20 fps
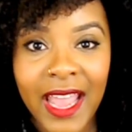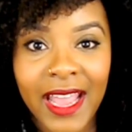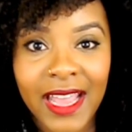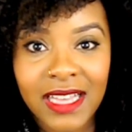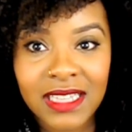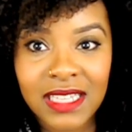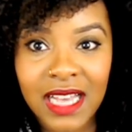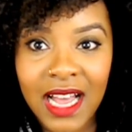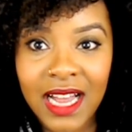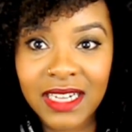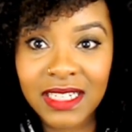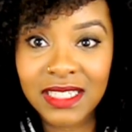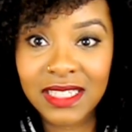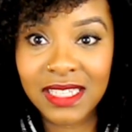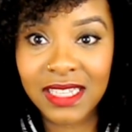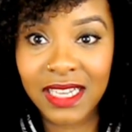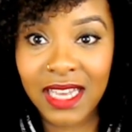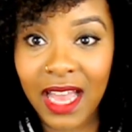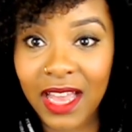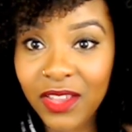And
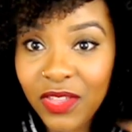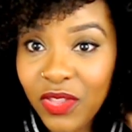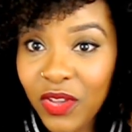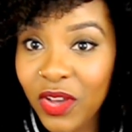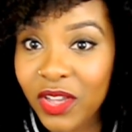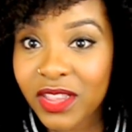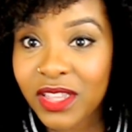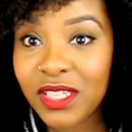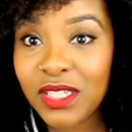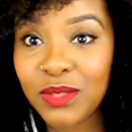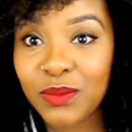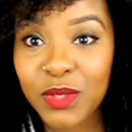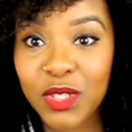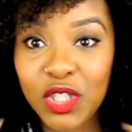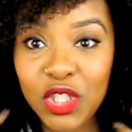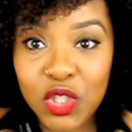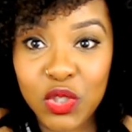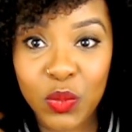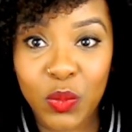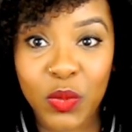honestly, I thought this
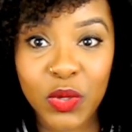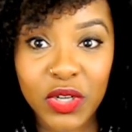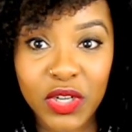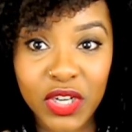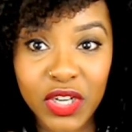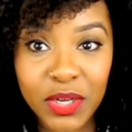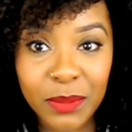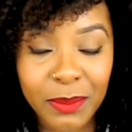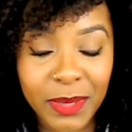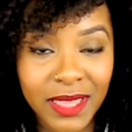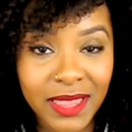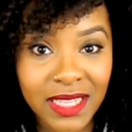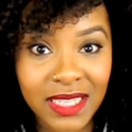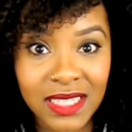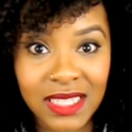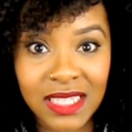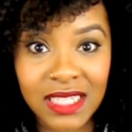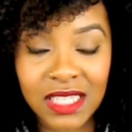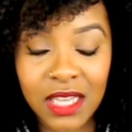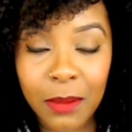was shorter, but
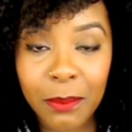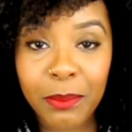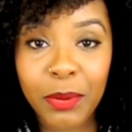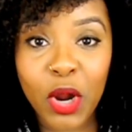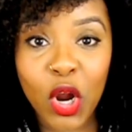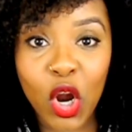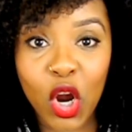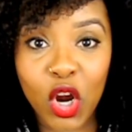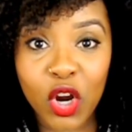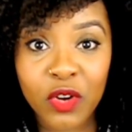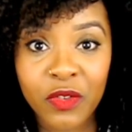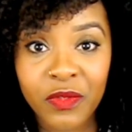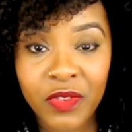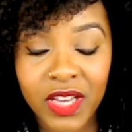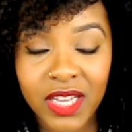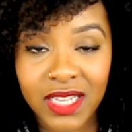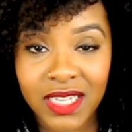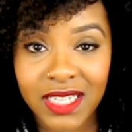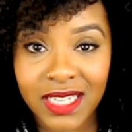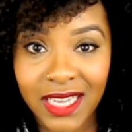this is a
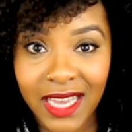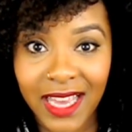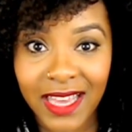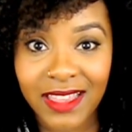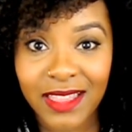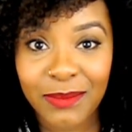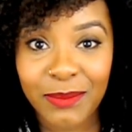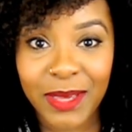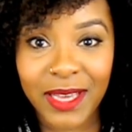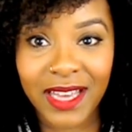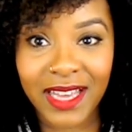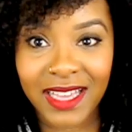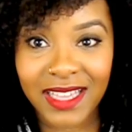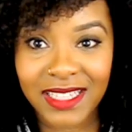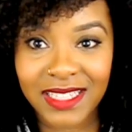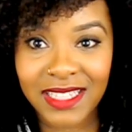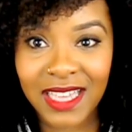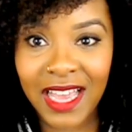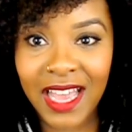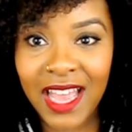perfect length
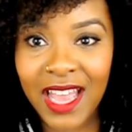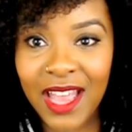because